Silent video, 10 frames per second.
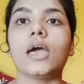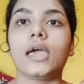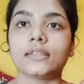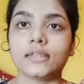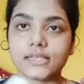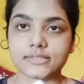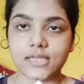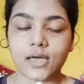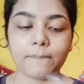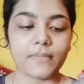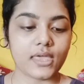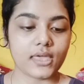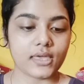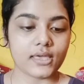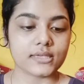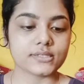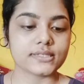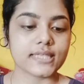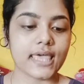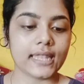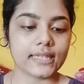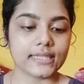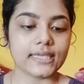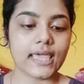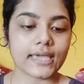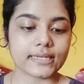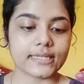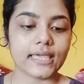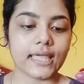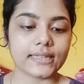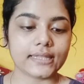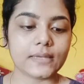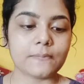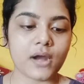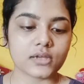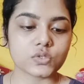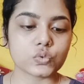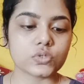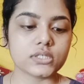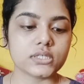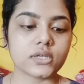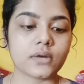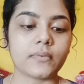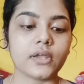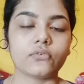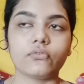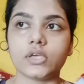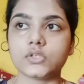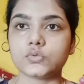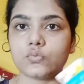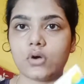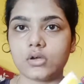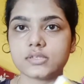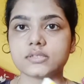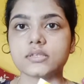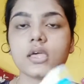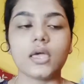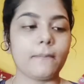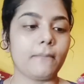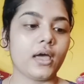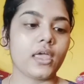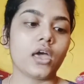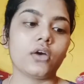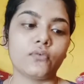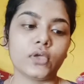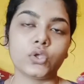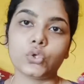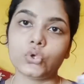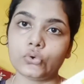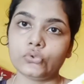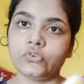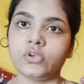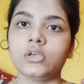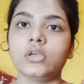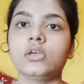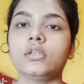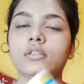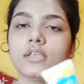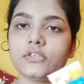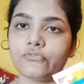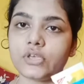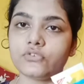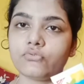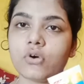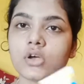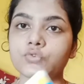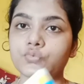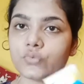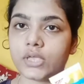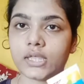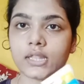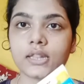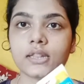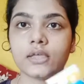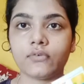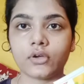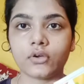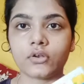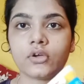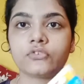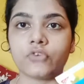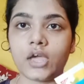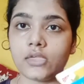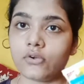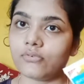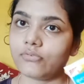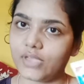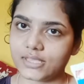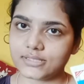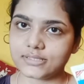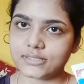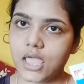The next up is anti-acne anti-marks tulsi turmeric face wash by Everyuth. This face wash will never gonna dry your face.